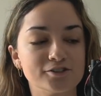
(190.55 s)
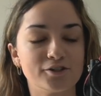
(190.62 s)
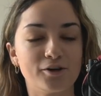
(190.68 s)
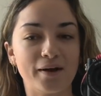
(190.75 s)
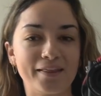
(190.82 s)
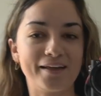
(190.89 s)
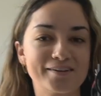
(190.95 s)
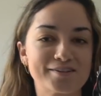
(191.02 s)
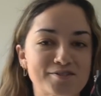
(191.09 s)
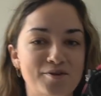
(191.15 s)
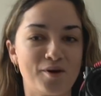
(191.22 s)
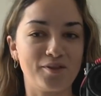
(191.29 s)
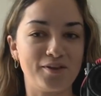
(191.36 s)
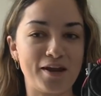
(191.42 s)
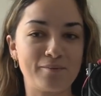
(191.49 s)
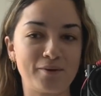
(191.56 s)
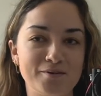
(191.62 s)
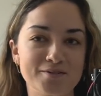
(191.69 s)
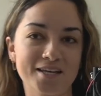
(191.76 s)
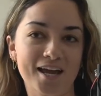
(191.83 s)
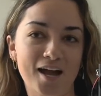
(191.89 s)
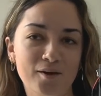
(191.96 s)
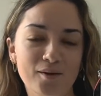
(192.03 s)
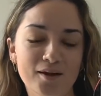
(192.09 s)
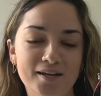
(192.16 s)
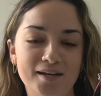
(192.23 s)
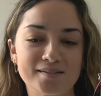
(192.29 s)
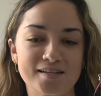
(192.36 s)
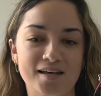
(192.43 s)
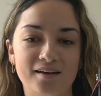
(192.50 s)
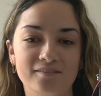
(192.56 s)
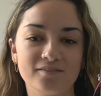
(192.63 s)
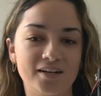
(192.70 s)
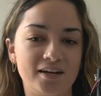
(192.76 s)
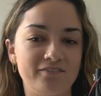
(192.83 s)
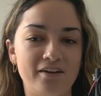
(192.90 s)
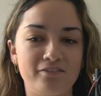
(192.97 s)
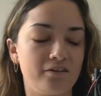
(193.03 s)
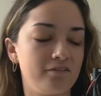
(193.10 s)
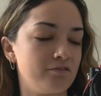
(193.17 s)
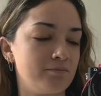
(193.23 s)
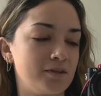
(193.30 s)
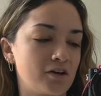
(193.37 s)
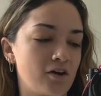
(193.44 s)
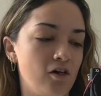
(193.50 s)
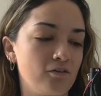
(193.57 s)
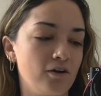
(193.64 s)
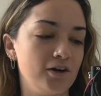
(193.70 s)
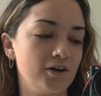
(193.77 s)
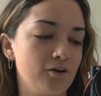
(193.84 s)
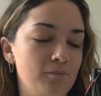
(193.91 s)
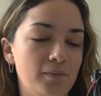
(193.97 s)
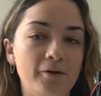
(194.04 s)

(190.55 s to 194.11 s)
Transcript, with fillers: so I like saw the name and I was like, I recognize that, and I've never even been to Colorado,